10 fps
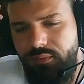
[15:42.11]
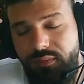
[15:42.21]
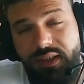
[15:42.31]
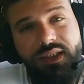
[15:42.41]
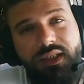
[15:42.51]

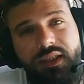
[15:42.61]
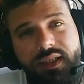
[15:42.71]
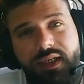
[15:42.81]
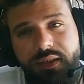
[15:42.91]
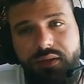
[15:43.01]
Basically,
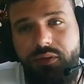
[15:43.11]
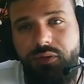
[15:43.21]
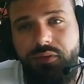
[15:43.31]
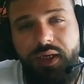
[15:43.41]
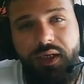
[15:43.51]
they need to
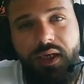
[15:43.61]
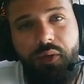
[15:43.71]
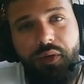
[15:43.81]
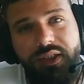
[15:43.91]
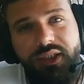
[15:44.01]
do a
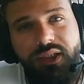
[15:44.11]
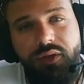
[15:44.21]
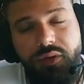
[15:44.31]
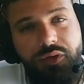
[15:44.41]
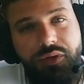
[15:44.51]
KYC,
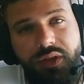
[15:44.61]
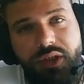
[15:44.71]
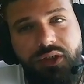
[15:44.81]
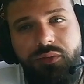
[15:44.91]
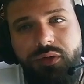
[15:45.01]
know your
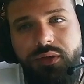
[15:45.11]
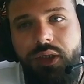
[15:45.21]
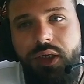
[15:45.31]
customer.